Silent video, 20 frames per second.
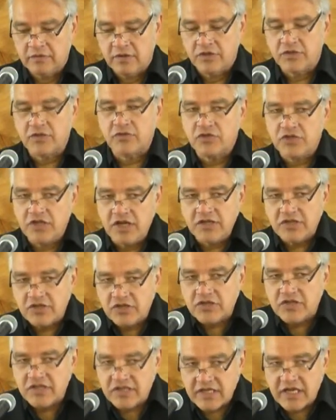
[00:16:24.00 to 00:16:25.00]
And so
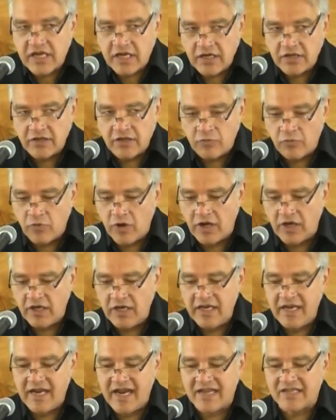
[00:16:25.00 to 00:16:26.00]
Jesus is getting them
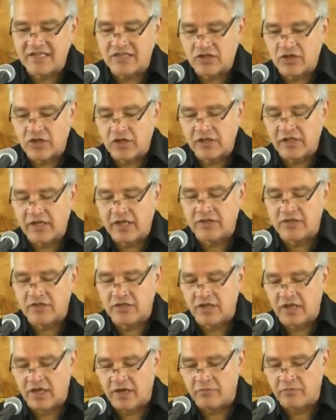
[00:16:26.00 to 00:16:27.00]
ready. He has to
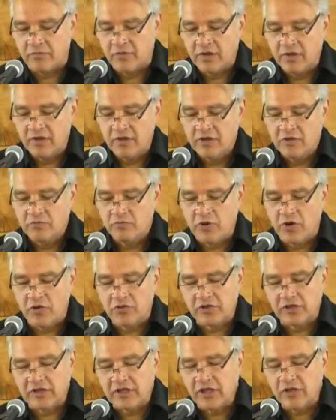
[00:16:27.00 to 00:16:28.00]
cleanse them
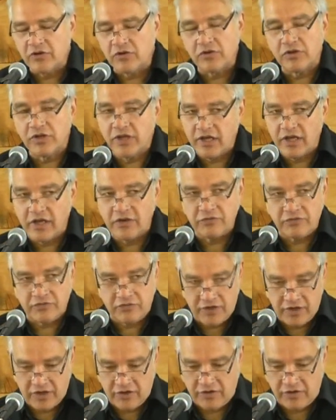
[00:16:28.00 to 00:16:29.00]
both literally and
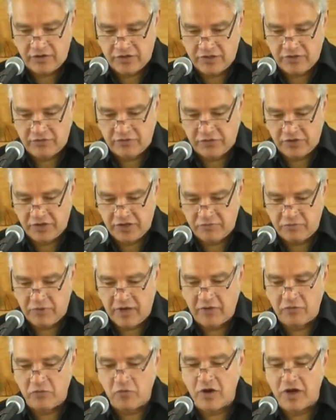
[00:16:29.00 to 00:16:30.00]
figuratively
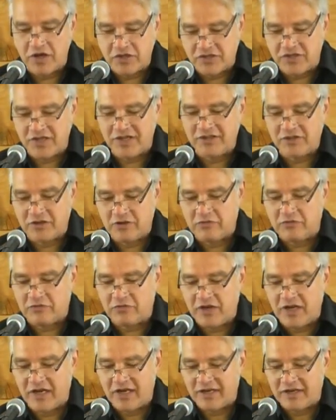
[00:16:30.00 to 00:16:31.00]
by washing their
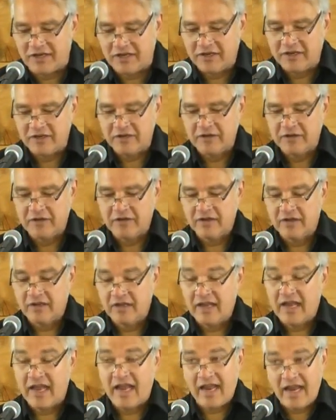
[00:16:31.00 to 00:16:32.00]
feet
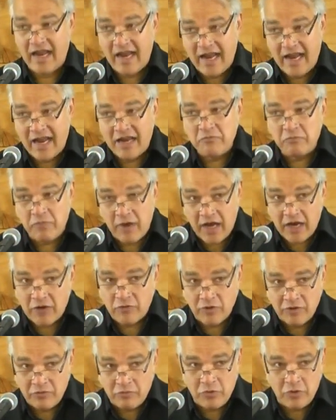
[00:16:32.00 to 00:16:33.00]
and by
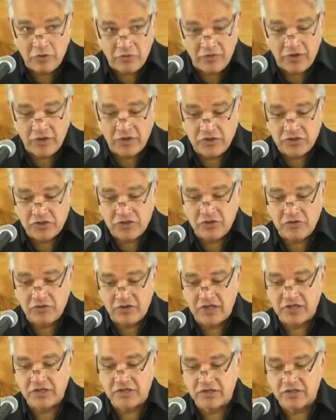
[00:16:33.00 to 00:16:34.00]
removing
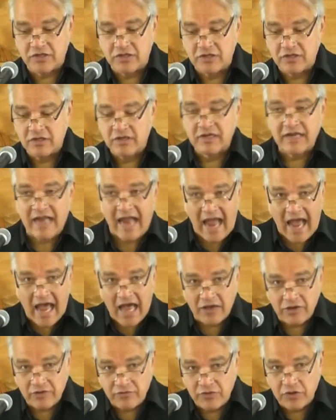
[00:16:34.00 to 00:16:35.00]
Judas
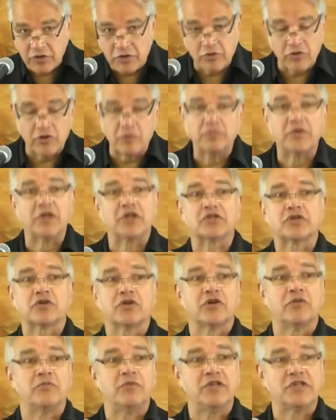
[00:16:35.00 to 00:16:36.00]
out of the group that's
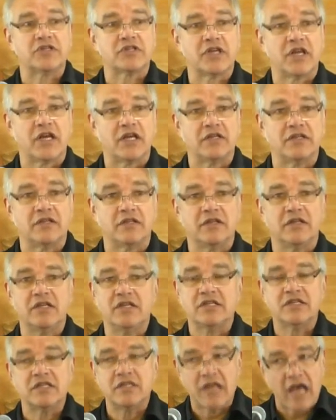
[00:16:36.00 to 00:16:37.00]
going to be sent.
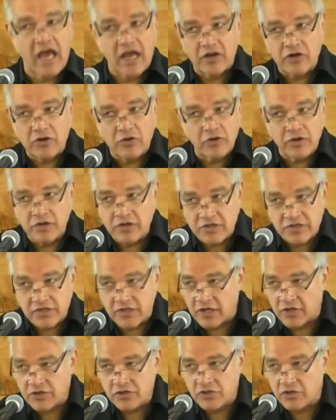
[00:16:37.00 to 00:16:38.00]
He's not going to
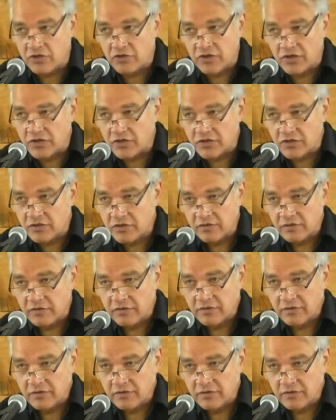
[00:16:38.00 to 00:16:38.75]
send Judas.